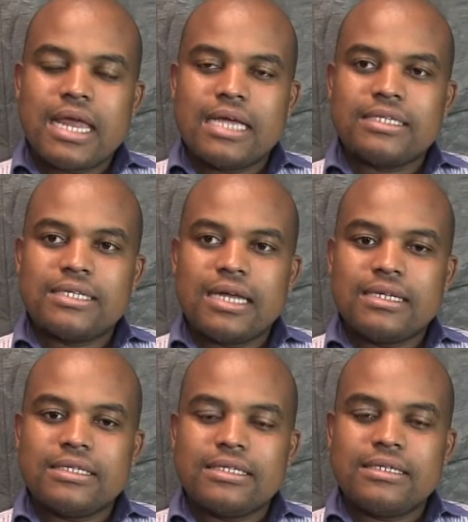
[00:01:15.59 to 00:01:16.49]

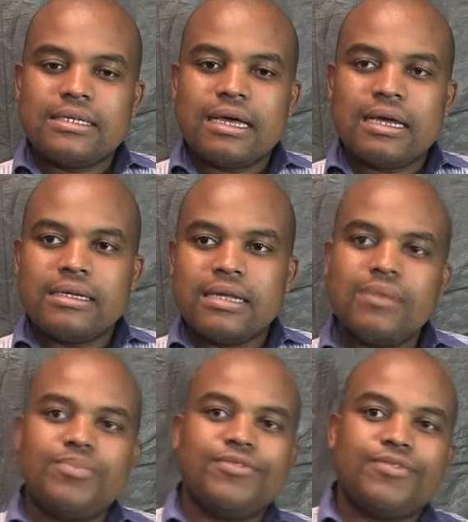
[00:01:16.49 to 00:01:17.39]
1999,
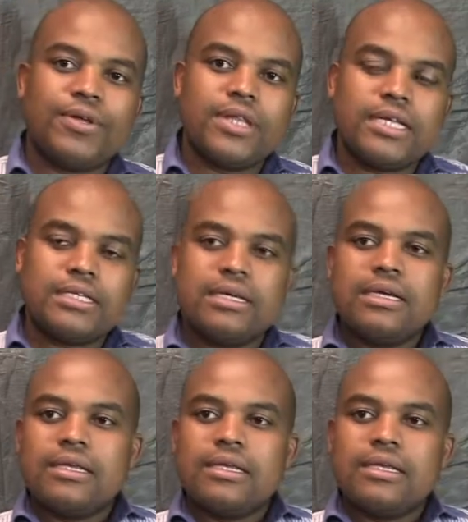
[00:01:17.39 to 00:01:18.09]
and before that